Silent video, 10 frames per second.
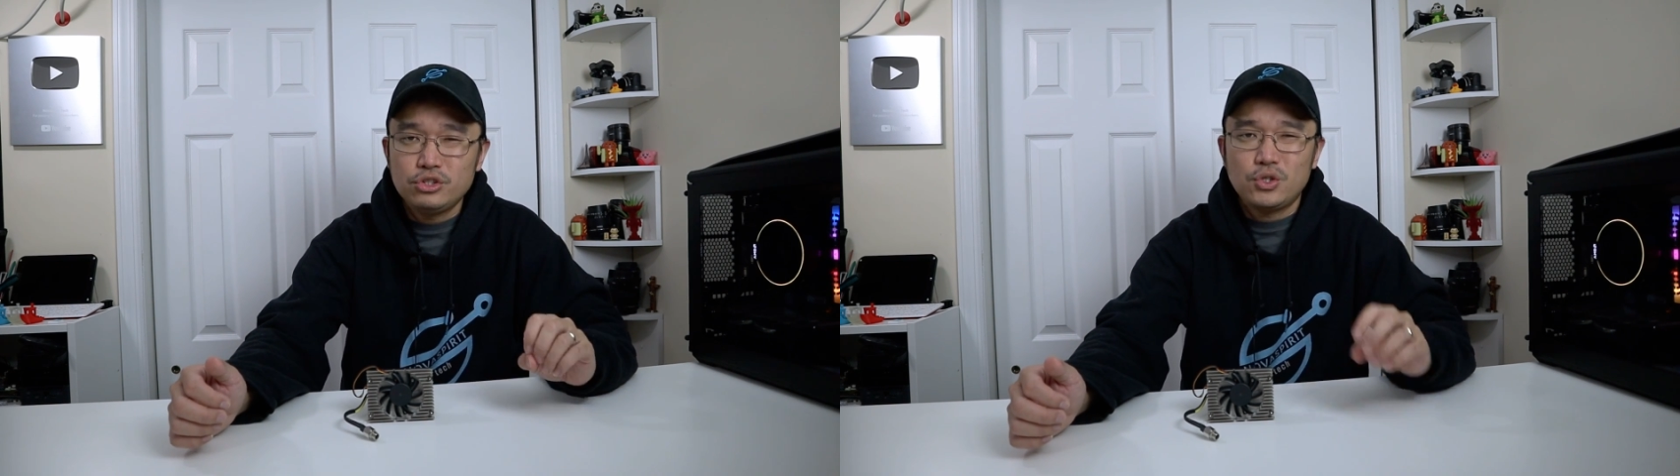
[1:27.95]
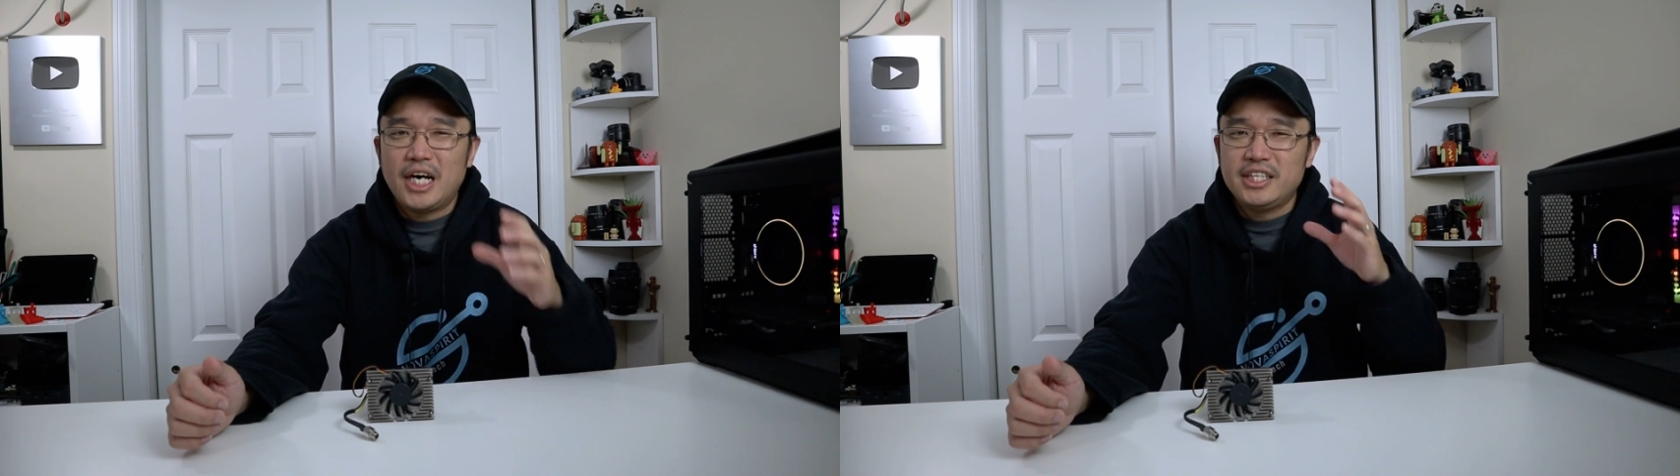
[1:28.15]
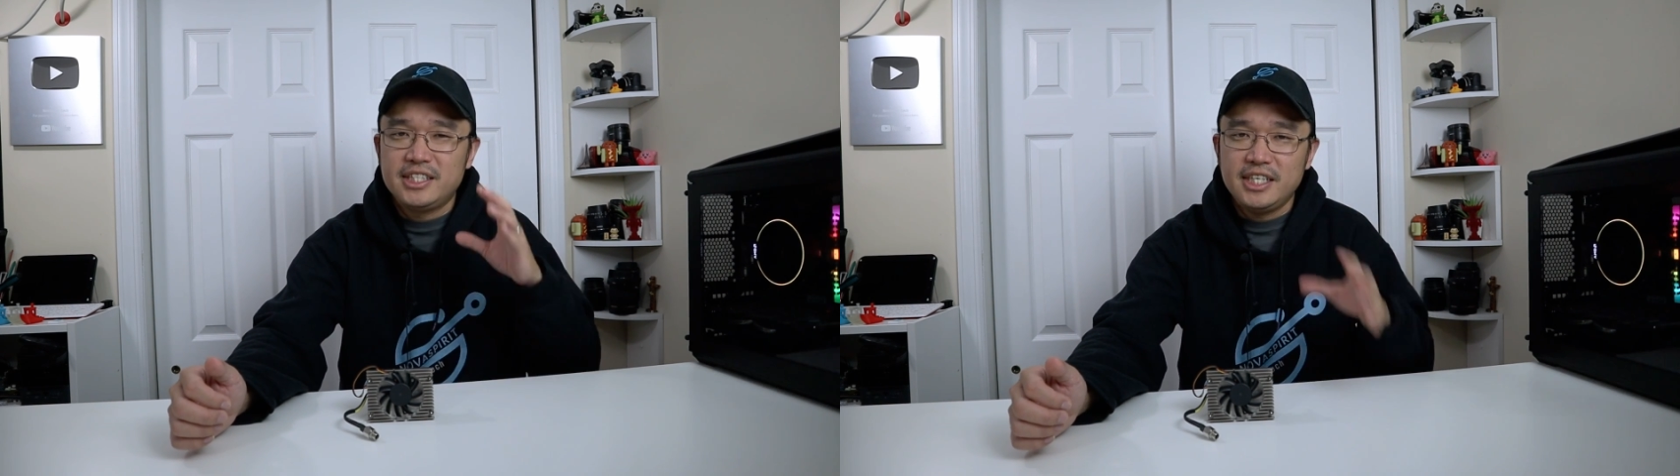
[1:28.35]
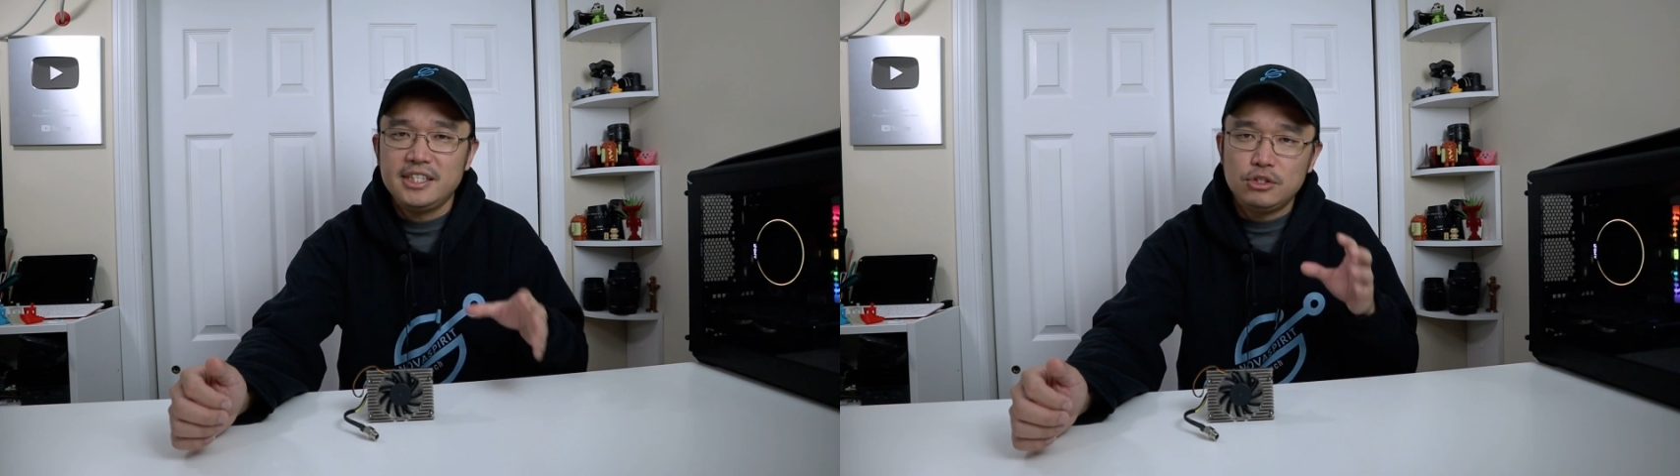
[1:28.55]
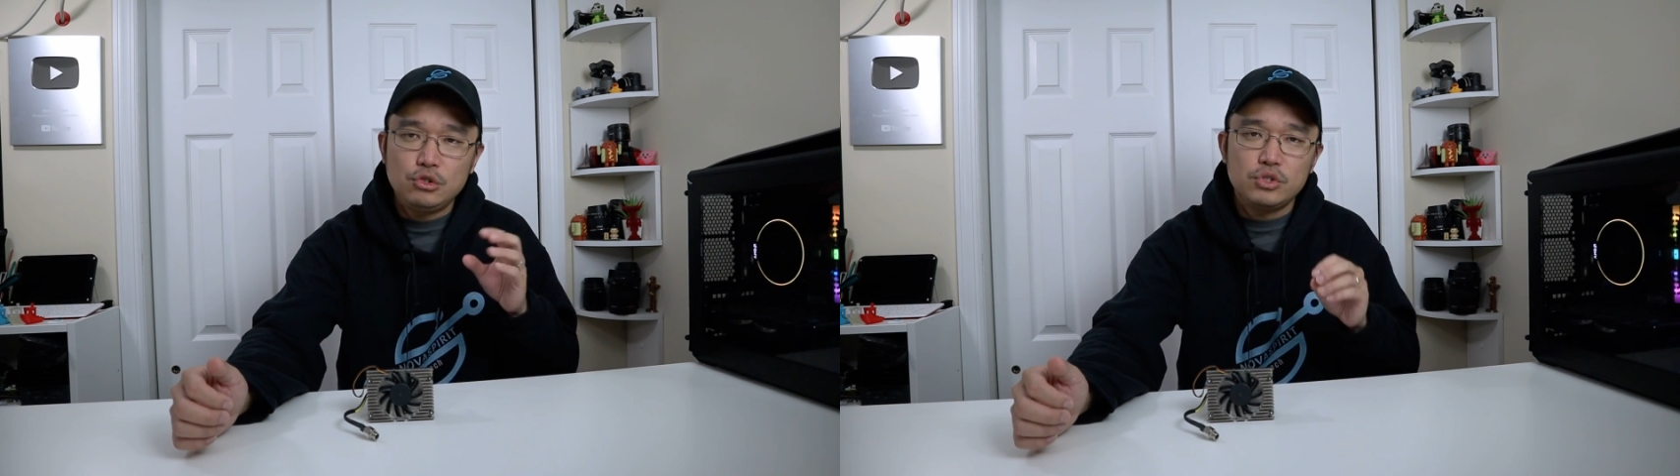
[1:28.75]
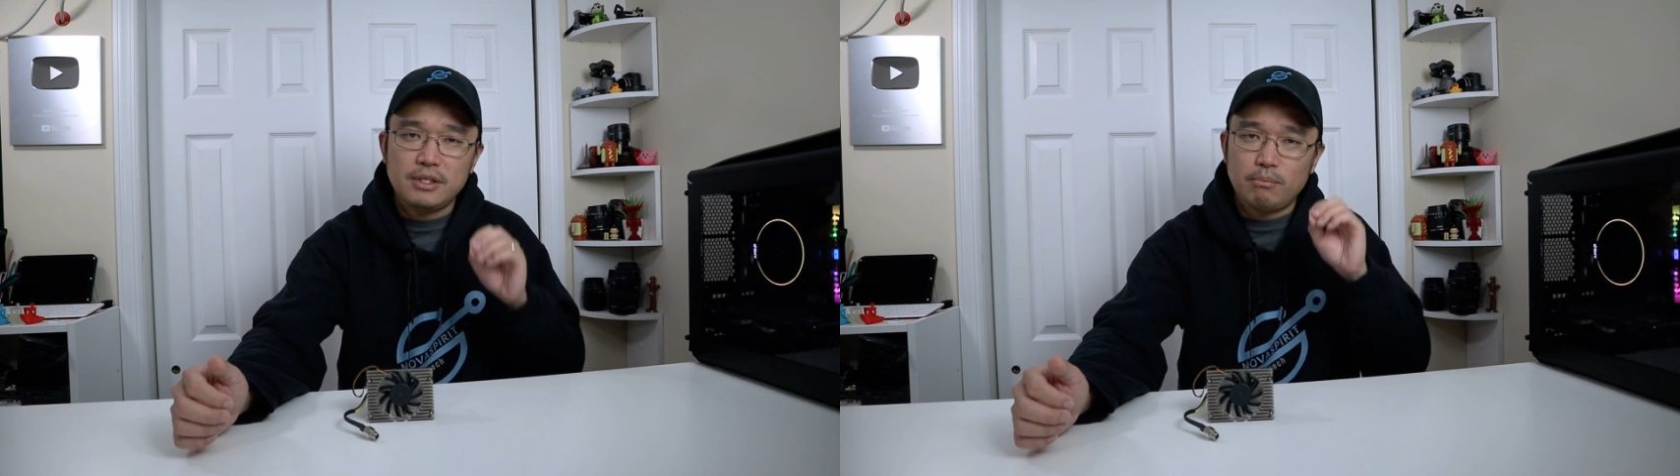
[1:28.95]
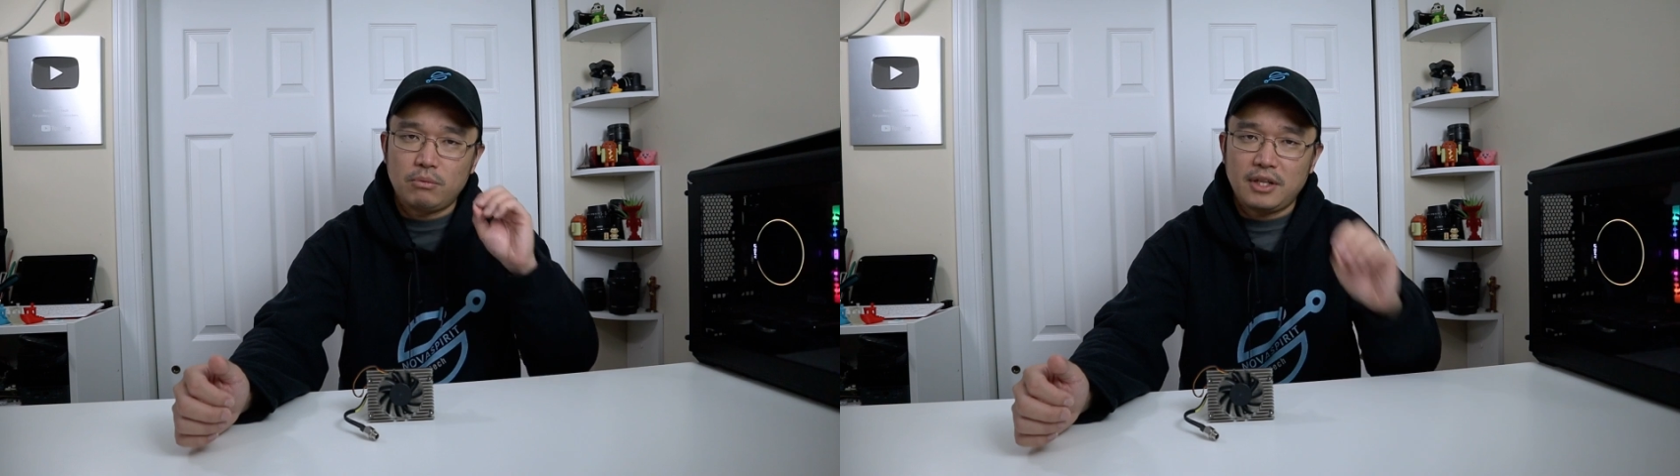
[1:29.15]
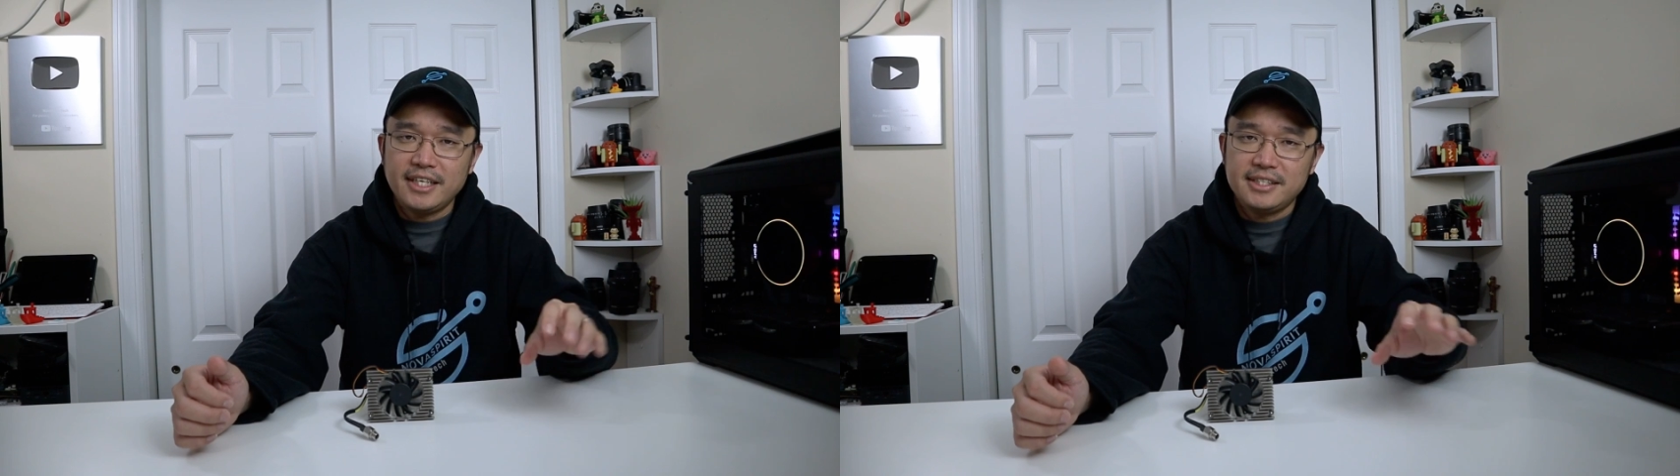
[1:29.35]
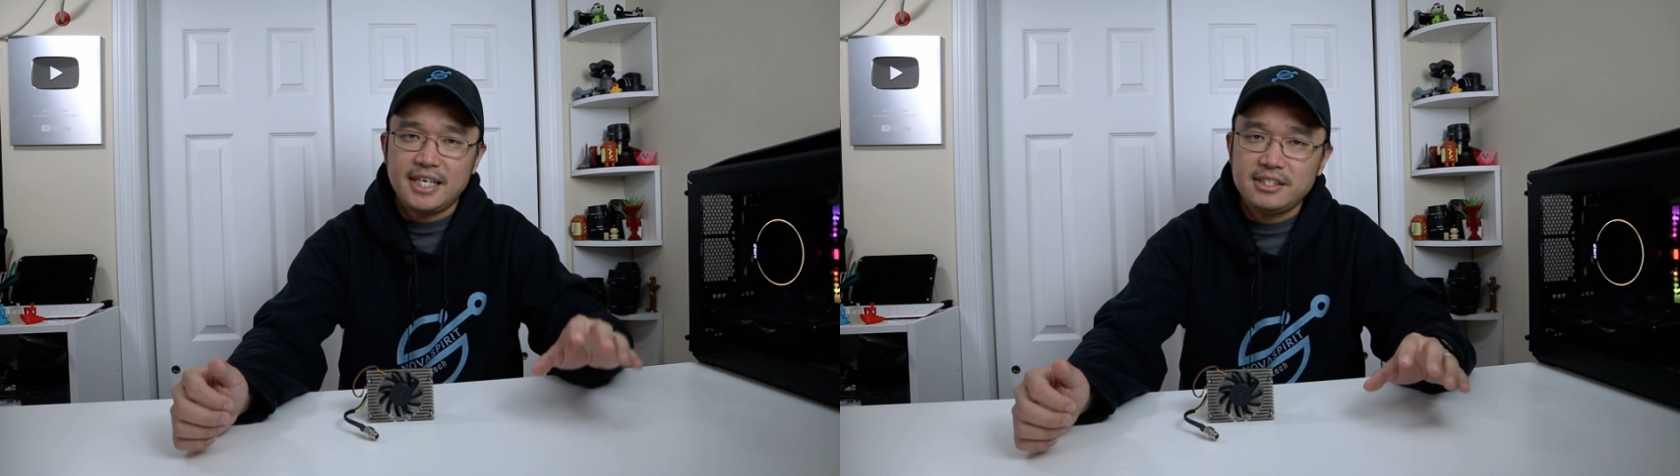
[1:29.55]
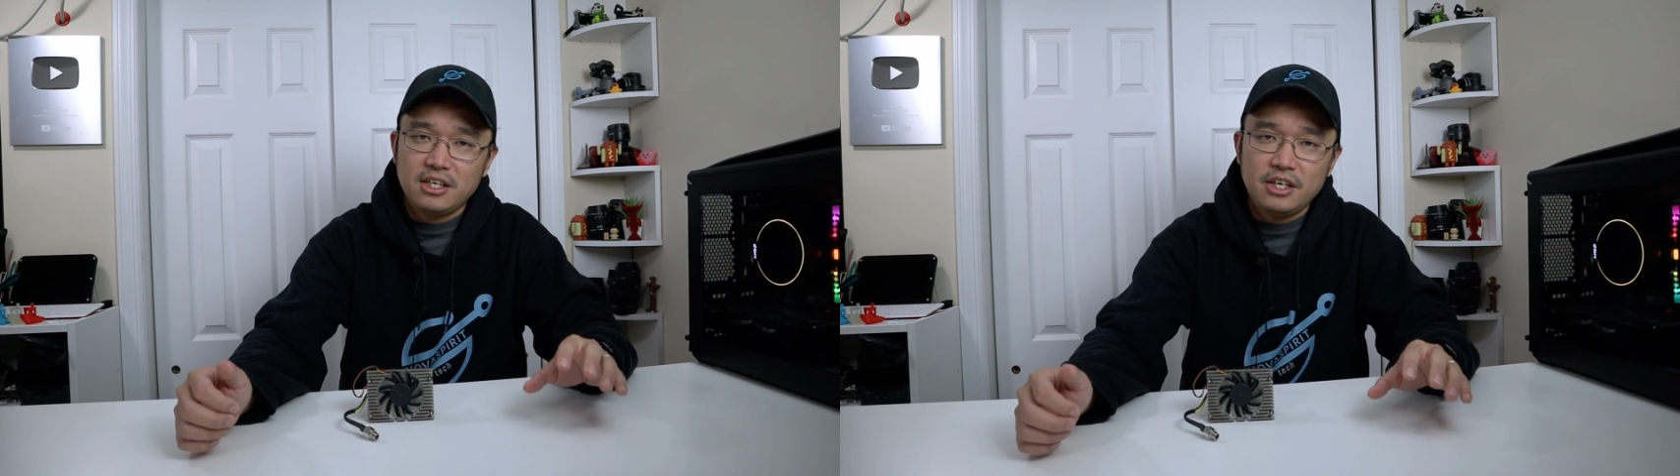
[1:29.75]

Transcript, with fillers: so I did do some light testing